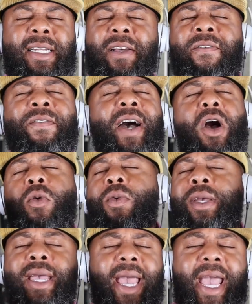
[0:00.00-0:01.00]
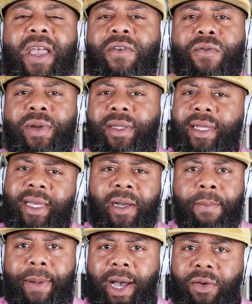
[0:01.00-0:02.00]
devouring everything
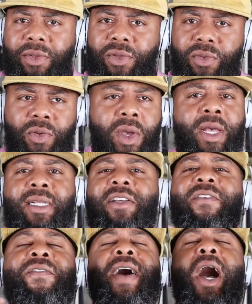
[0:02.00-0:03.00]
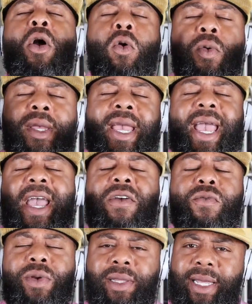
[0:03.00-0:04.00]
about you, devouring
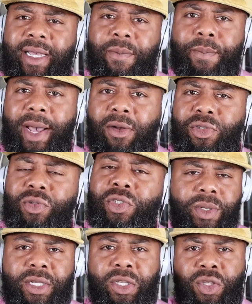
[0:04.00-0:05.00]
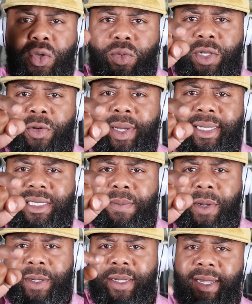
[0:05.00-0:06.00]
everything about you, turning you, the greatest
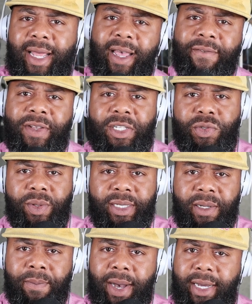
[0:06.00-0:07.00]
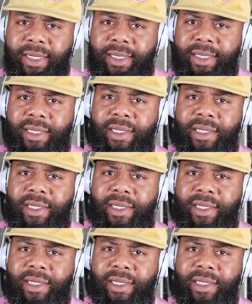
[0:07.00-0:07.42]
American alive, into a commodity.